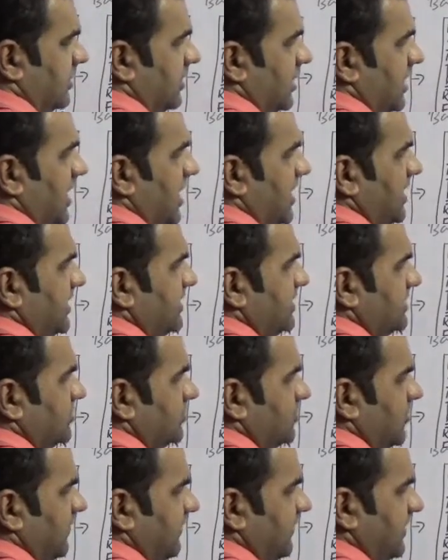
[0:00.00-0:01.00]
Here is
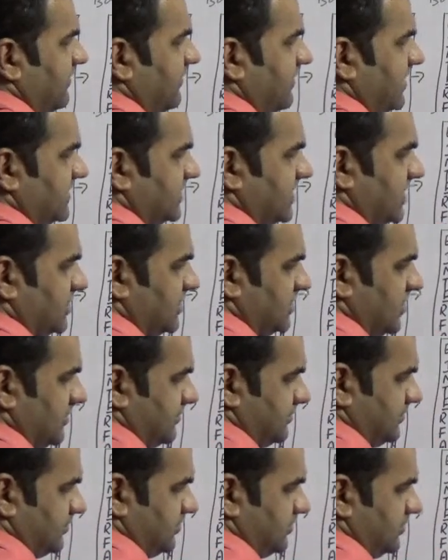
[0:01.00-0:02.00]
SWIFT infrastructure,
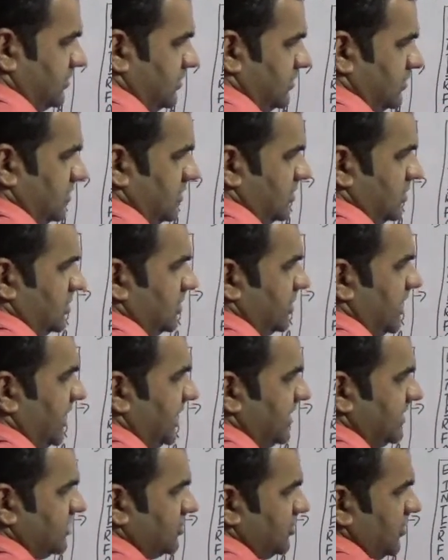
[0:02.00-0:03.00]

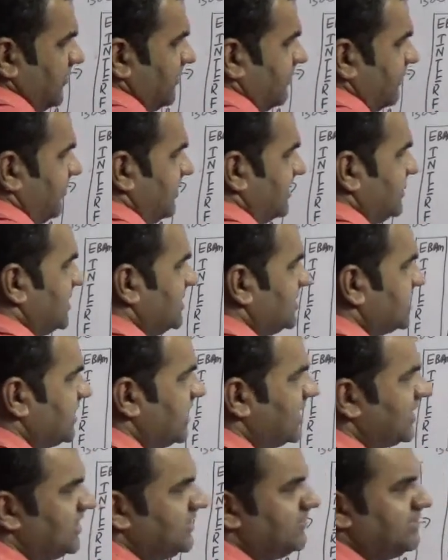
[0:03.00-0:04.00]
that is SWIFT, which is
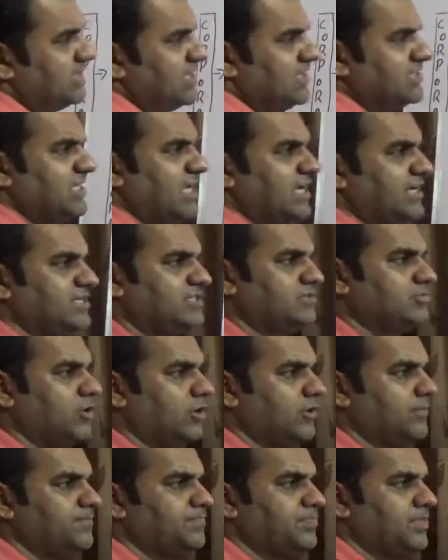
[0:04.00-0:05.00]
connected with the Chinese
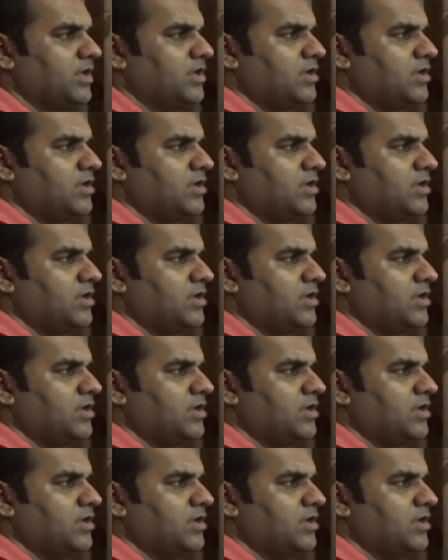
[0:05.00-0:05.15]
wall.